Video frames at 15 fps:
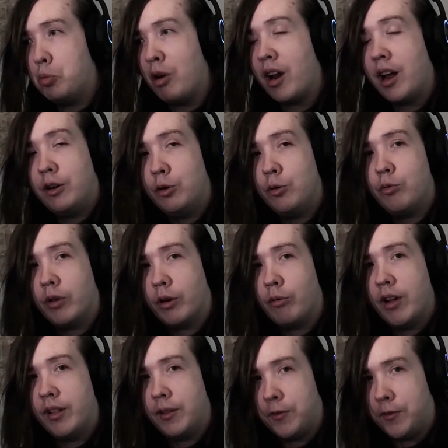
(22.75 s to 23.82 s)
but I do
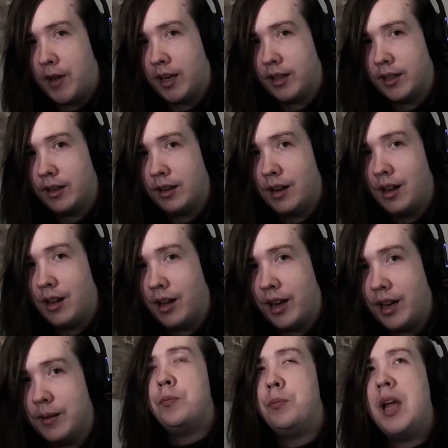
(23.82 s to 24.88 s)
regret the fact that
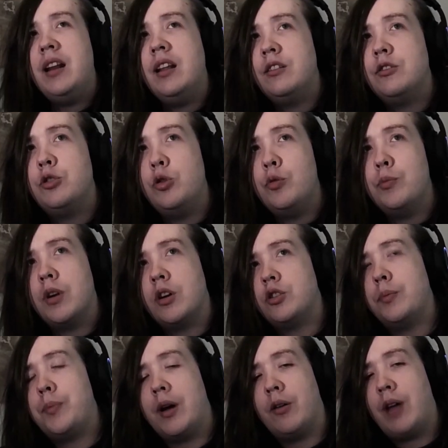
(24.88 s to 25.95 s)
I made it too much
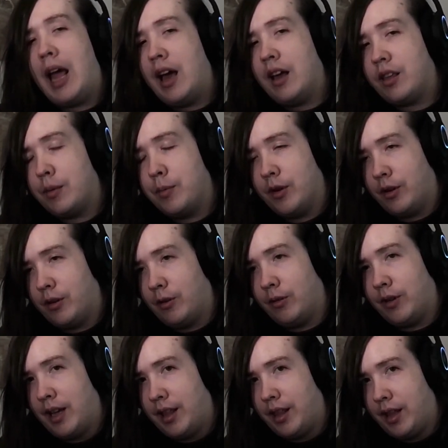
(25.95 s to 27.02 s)
about
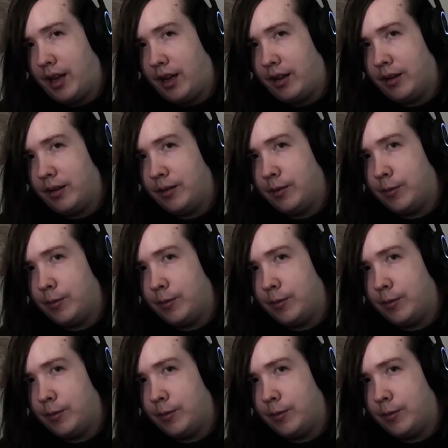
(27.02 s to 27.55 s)
Asmongold, I think,